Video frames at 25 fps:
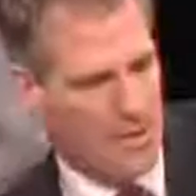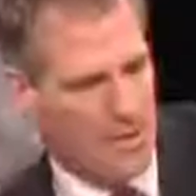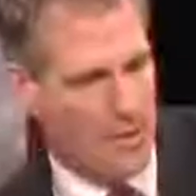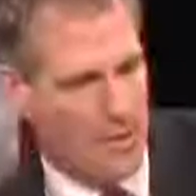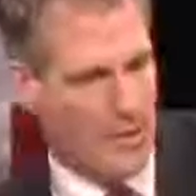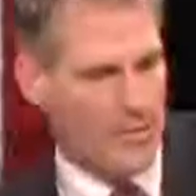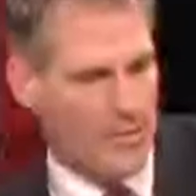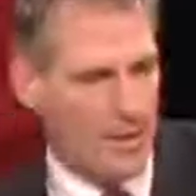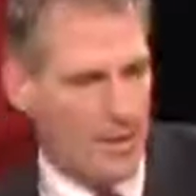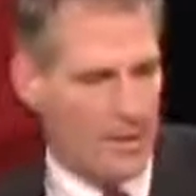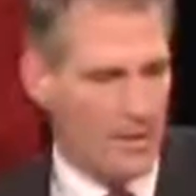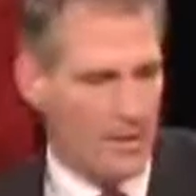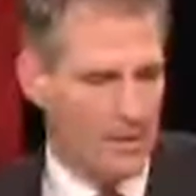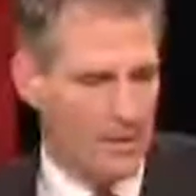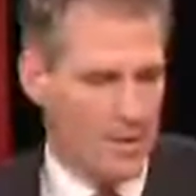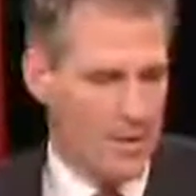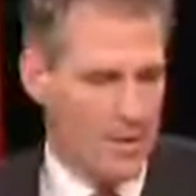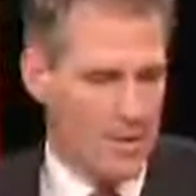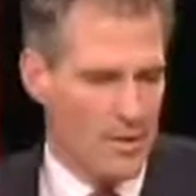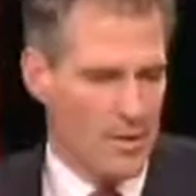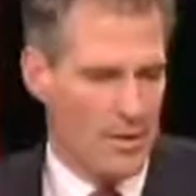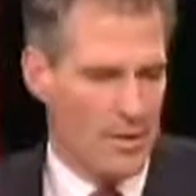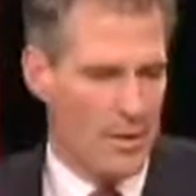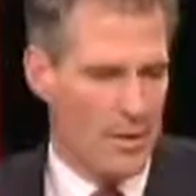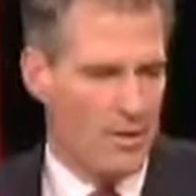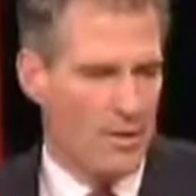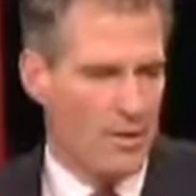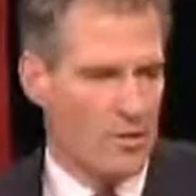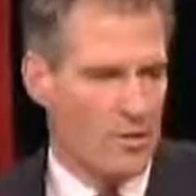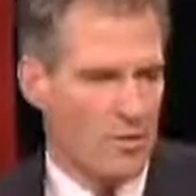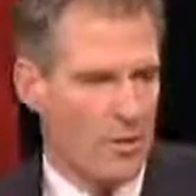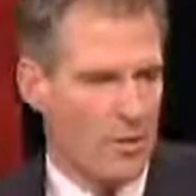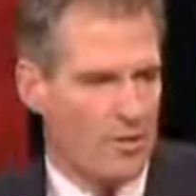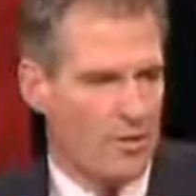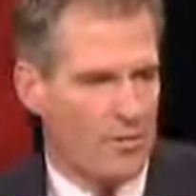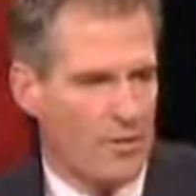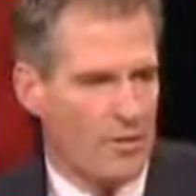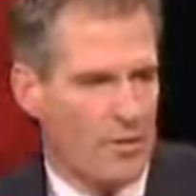As you know, I've been in the legislature
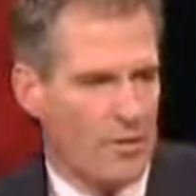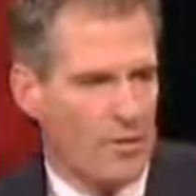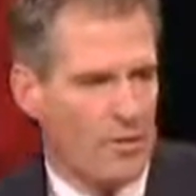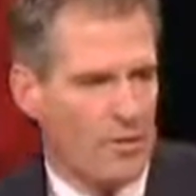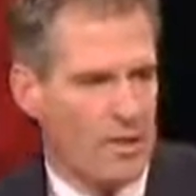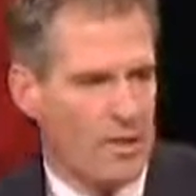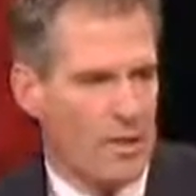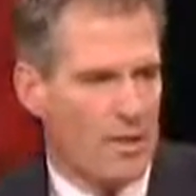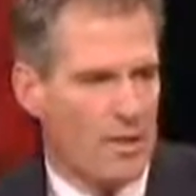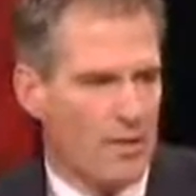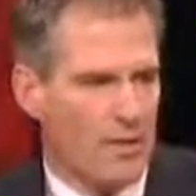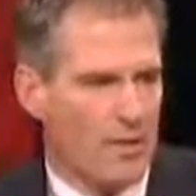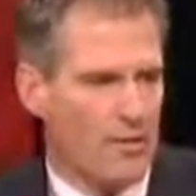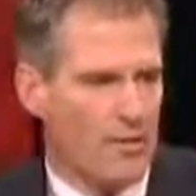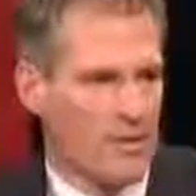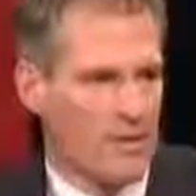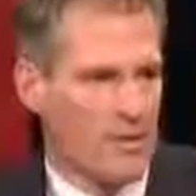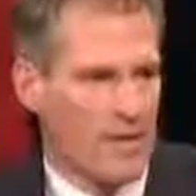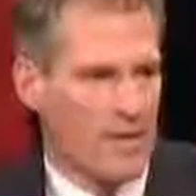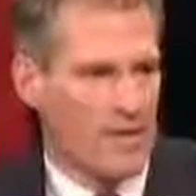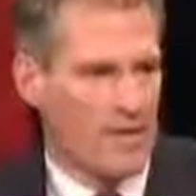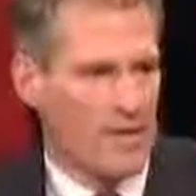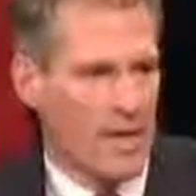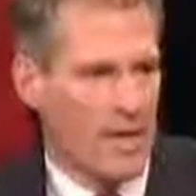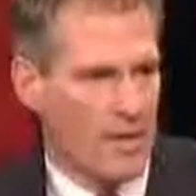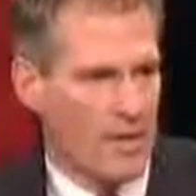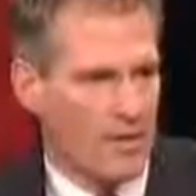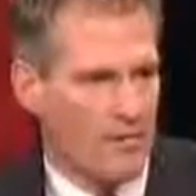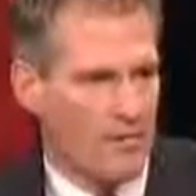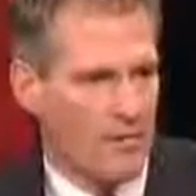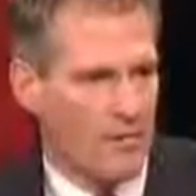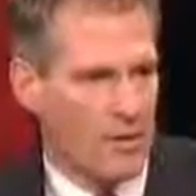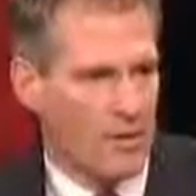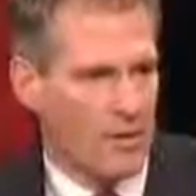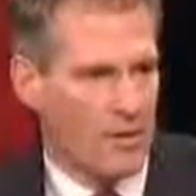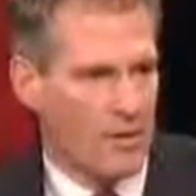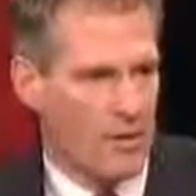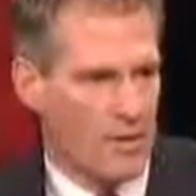12 years, taking over
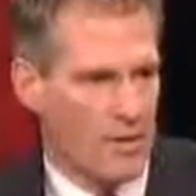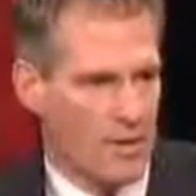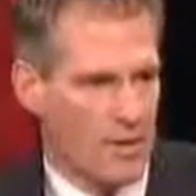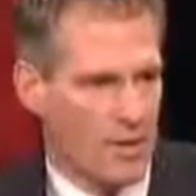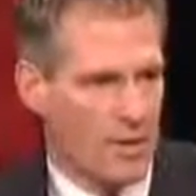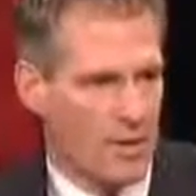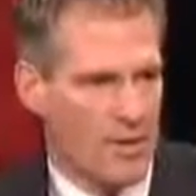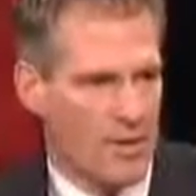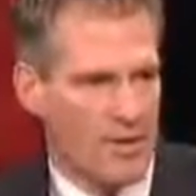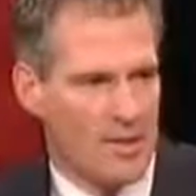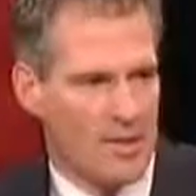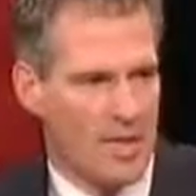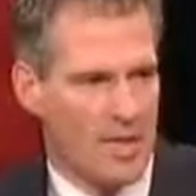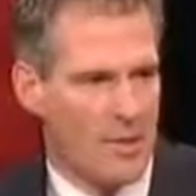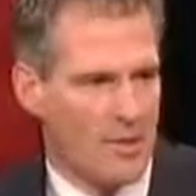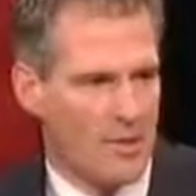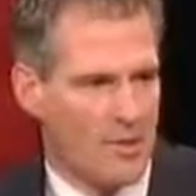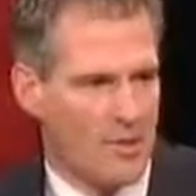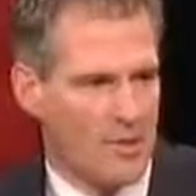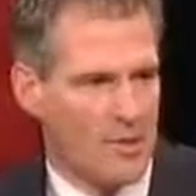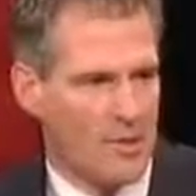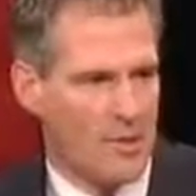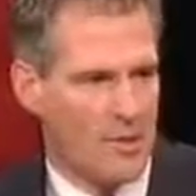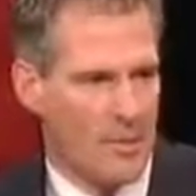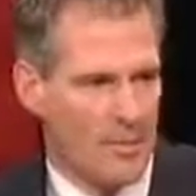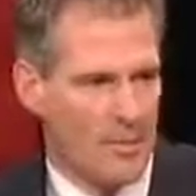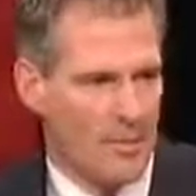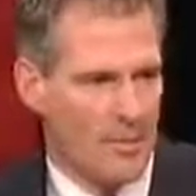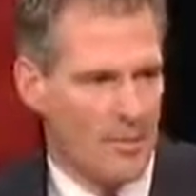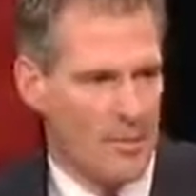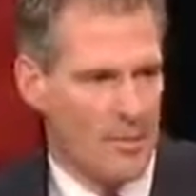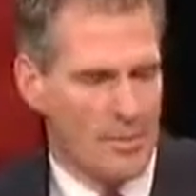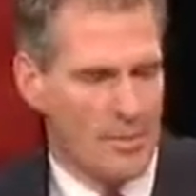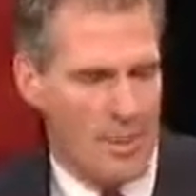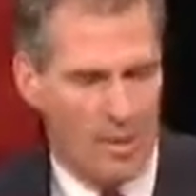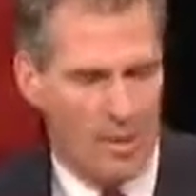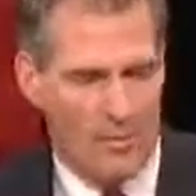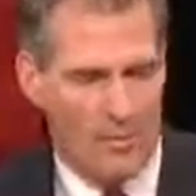6,000 votes between an assessor,
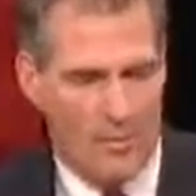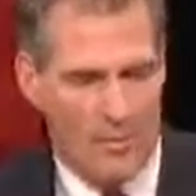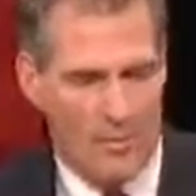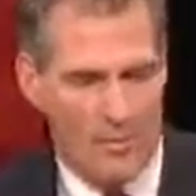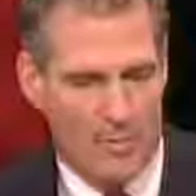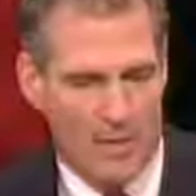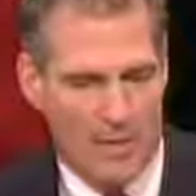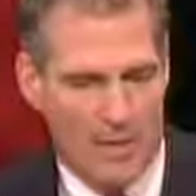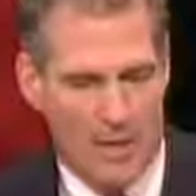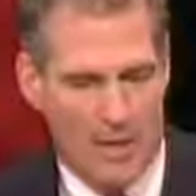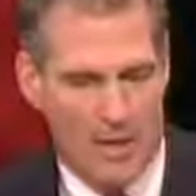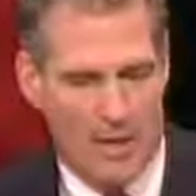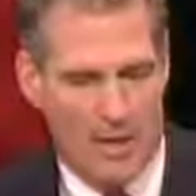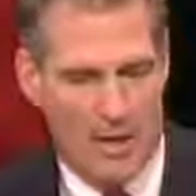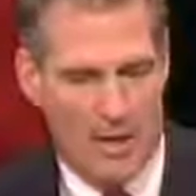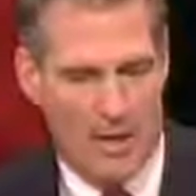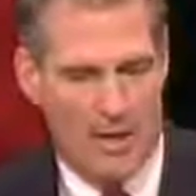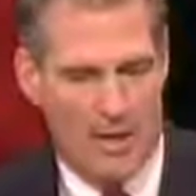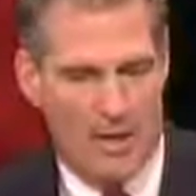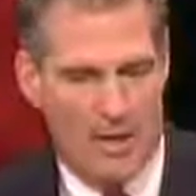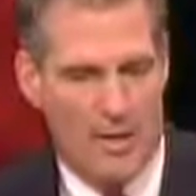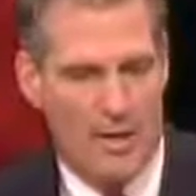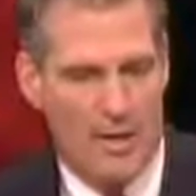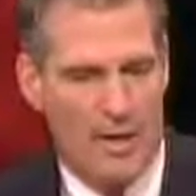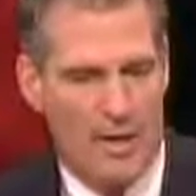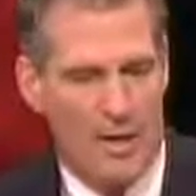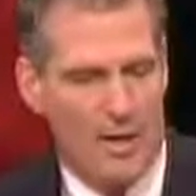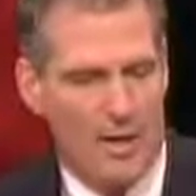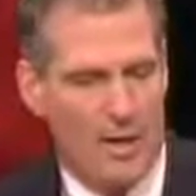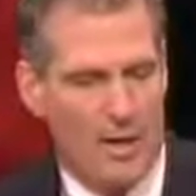selectman, state rep, state senator.